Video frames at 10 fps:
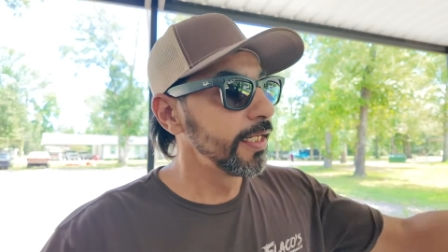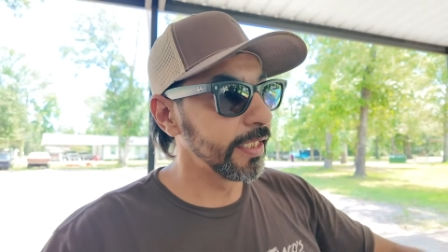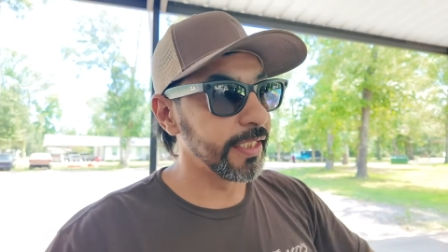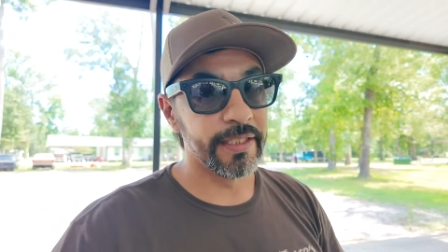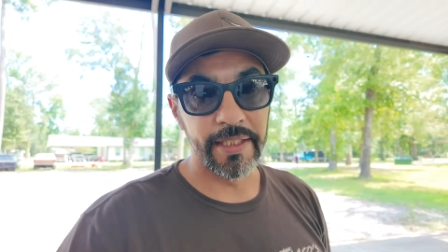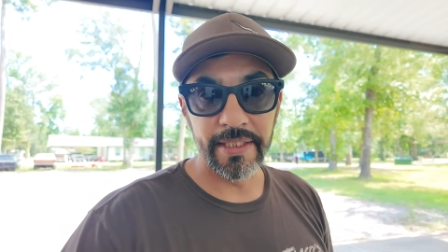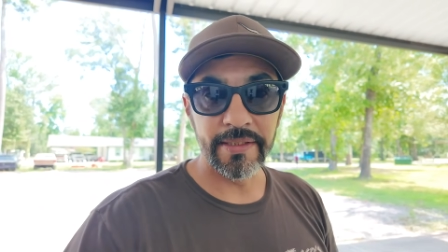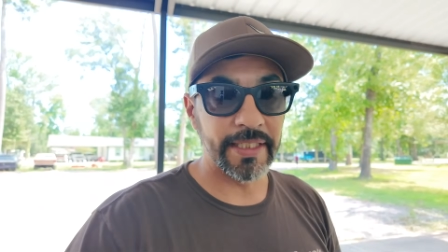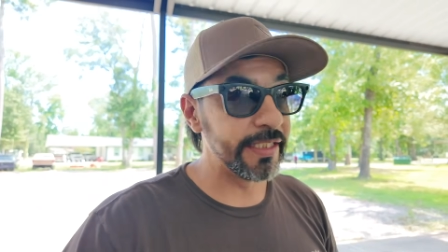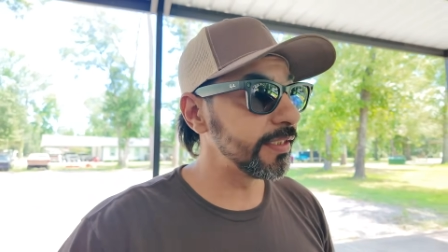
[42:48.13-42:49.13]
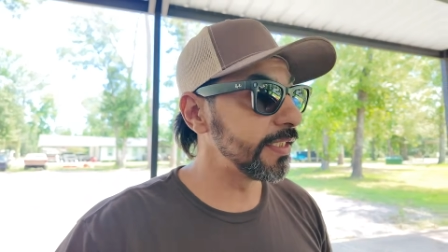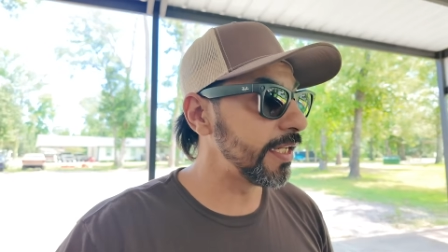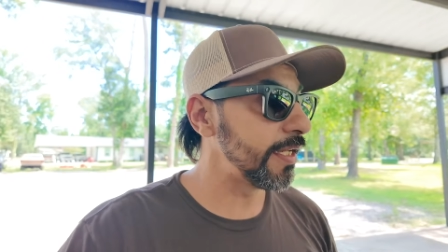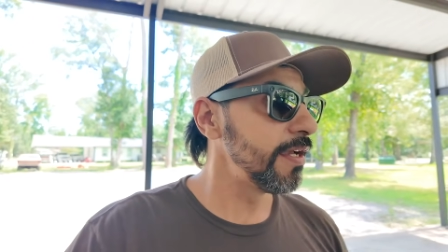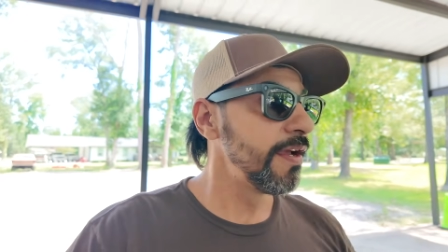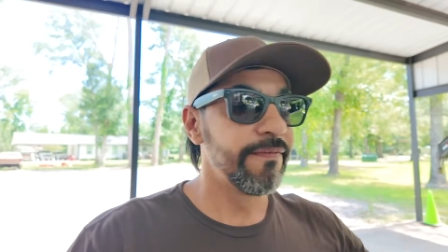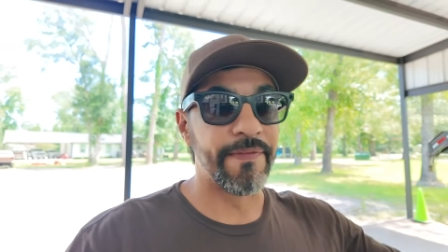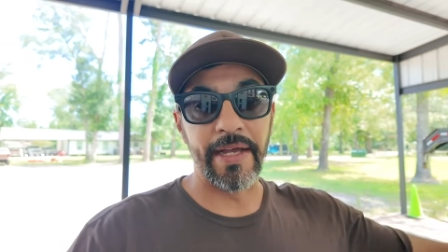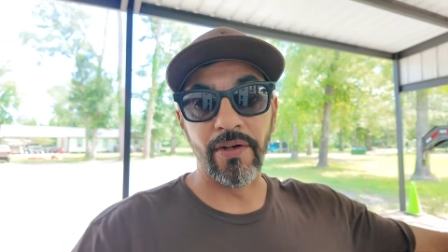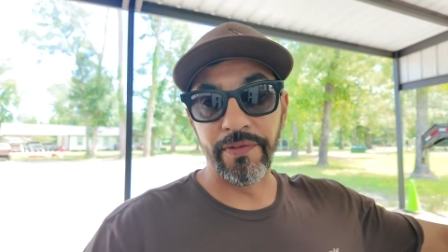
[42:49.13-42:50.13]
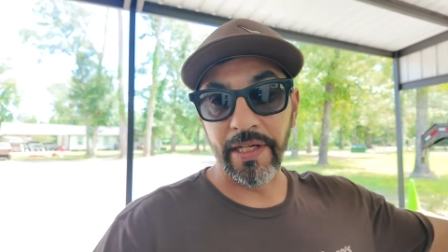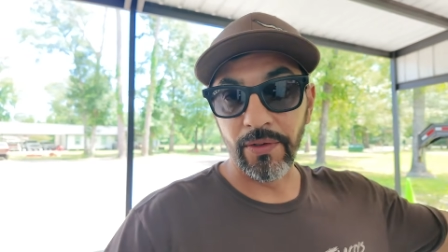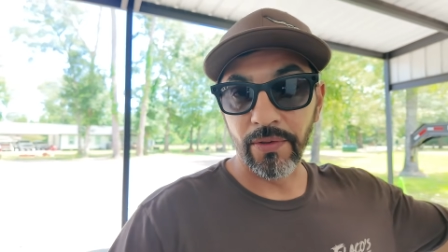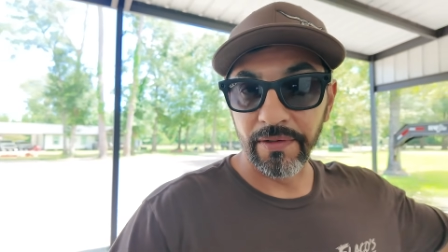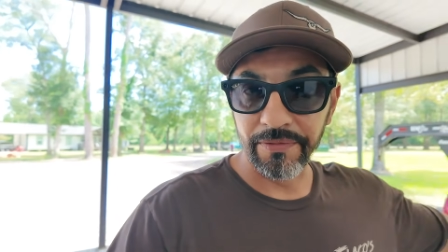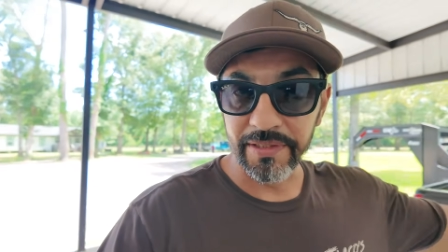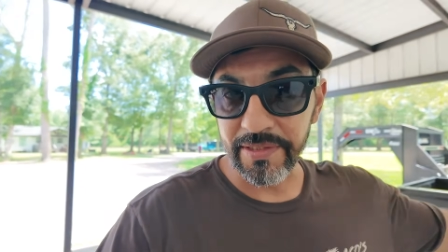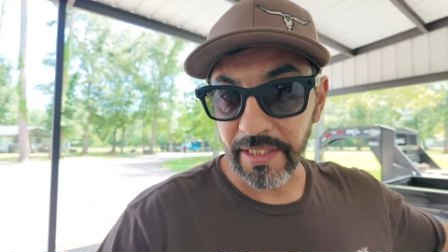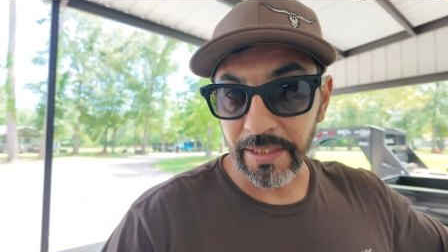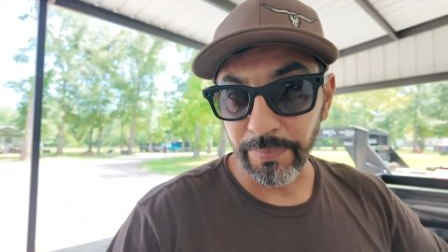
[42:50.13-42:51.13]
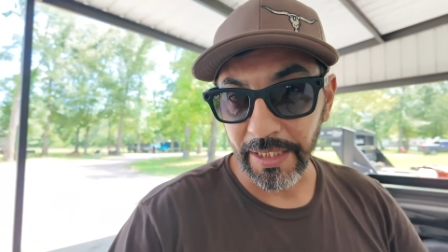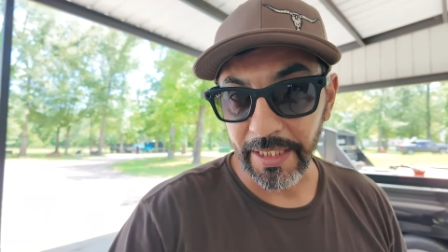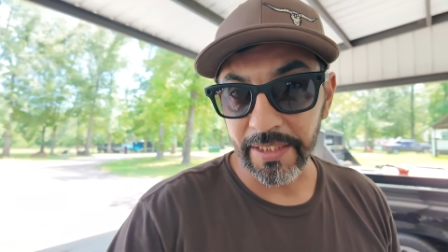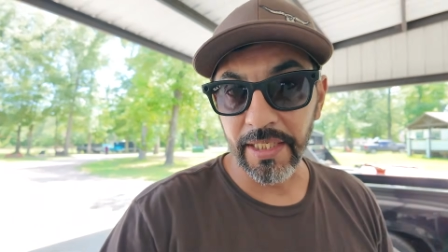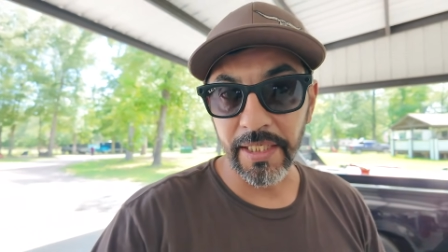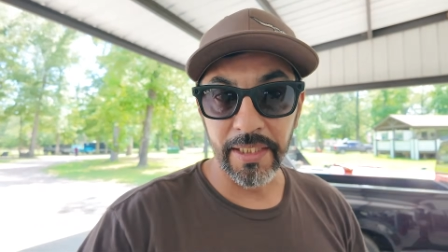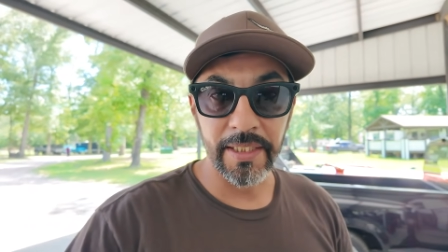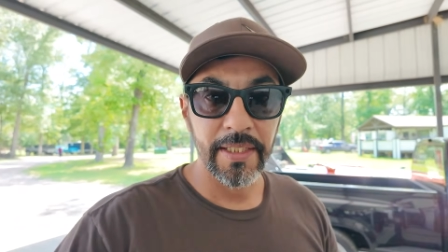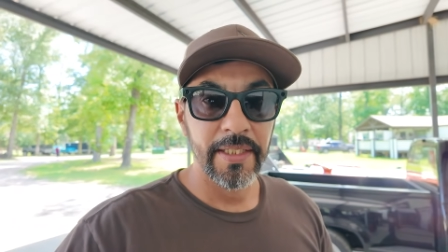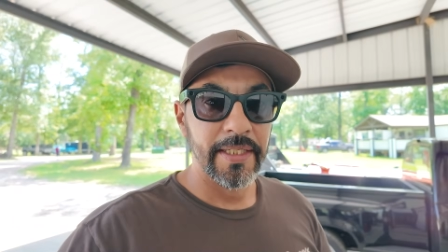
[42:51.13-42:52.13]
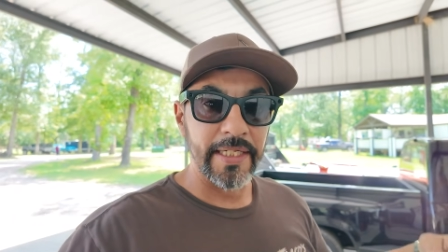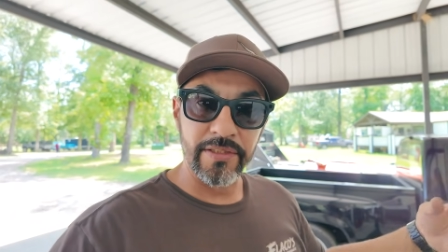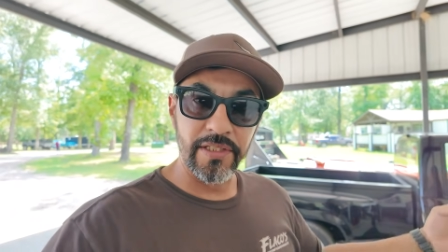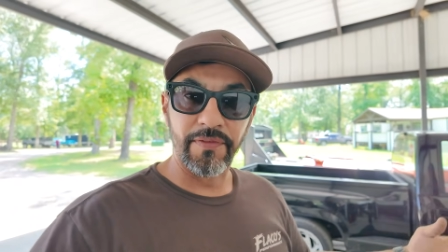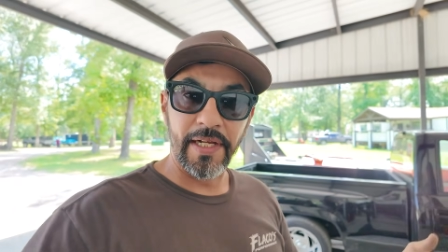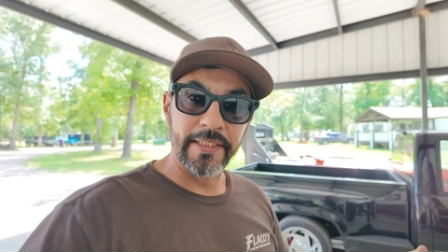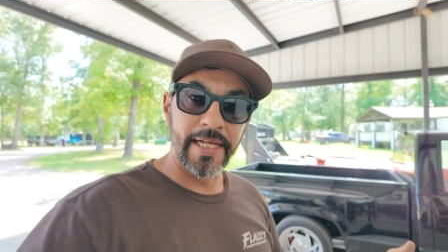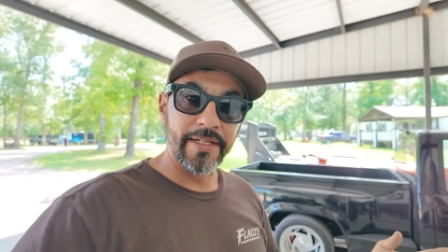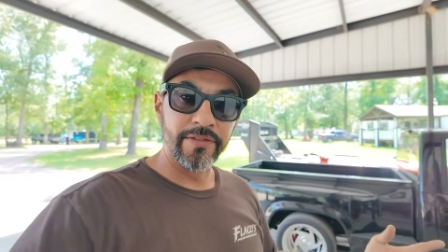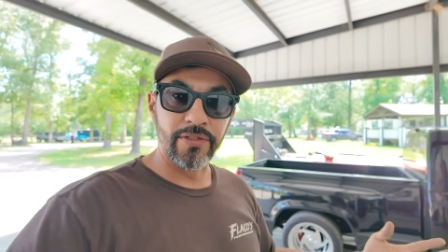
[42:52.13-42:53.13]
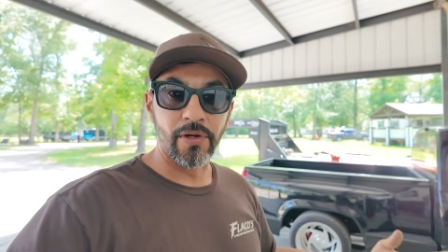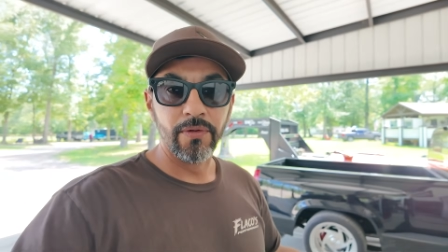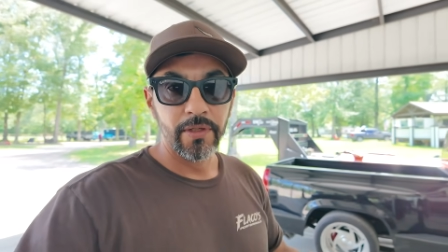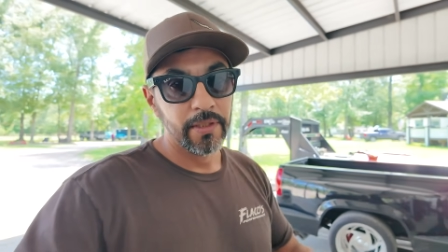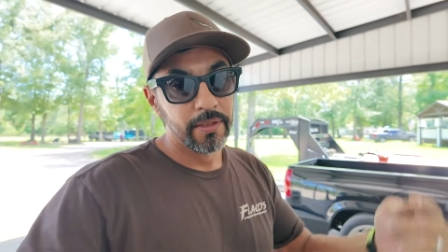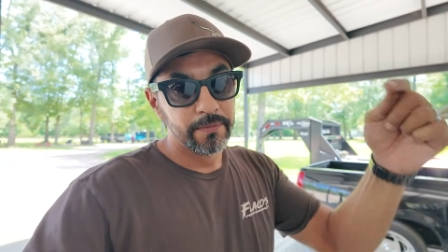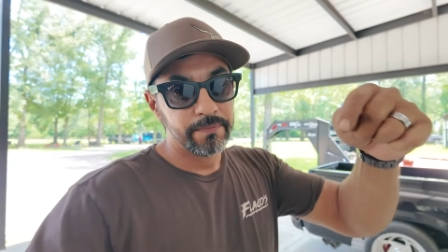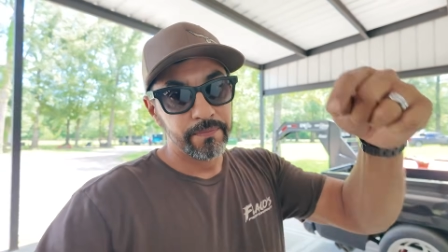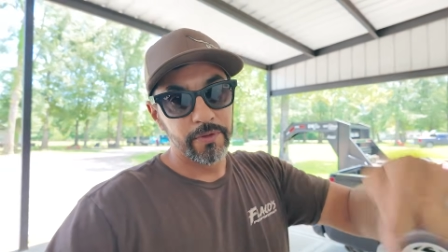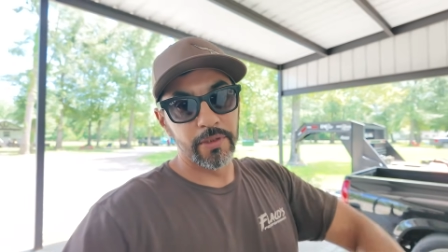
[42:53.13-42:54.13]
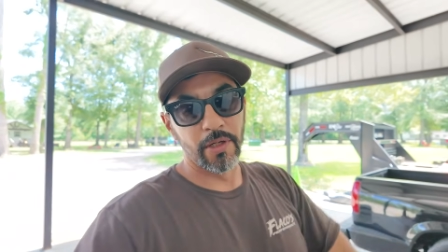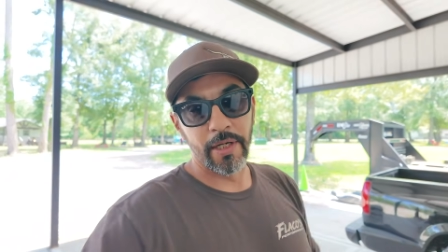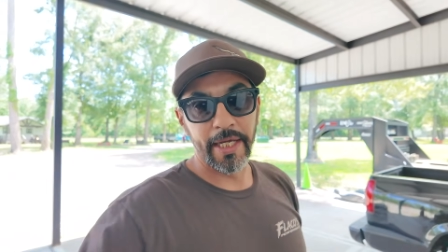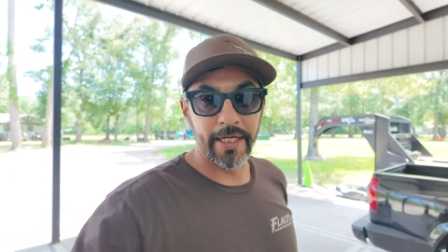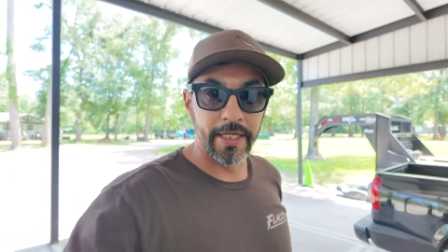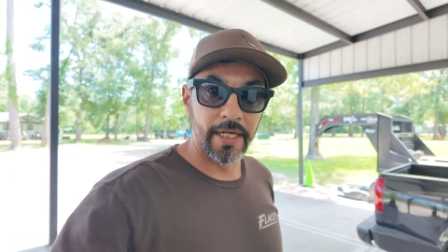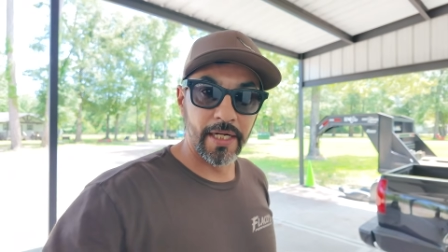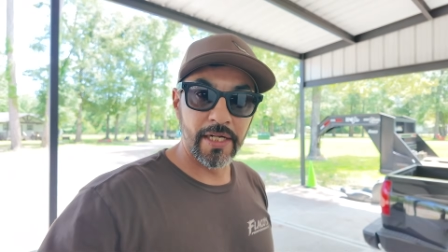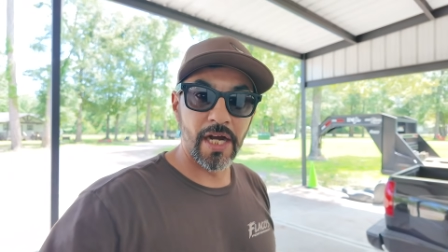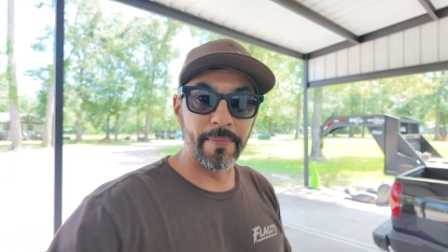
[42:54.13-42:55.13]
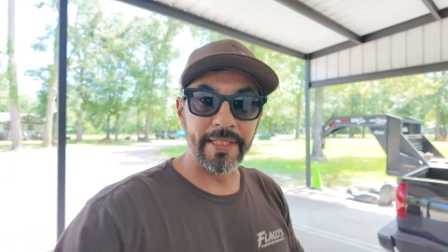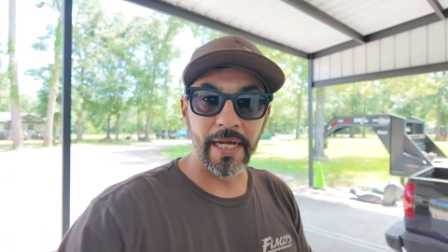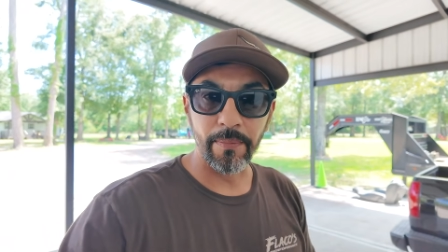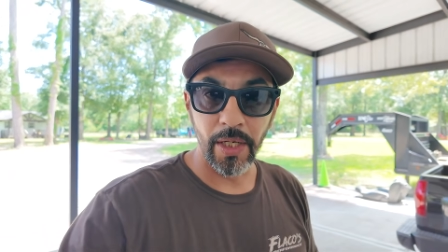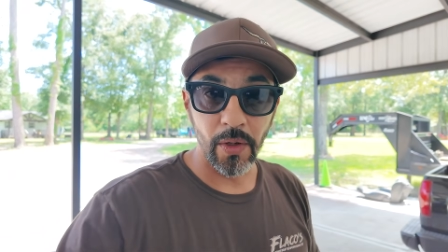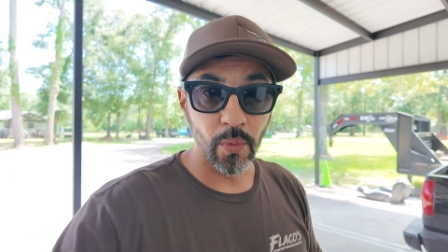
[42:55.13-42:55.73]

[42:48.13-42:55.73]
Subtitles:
And then this is the final video of this thing completely done and stuff like that. So go ahead and comment down below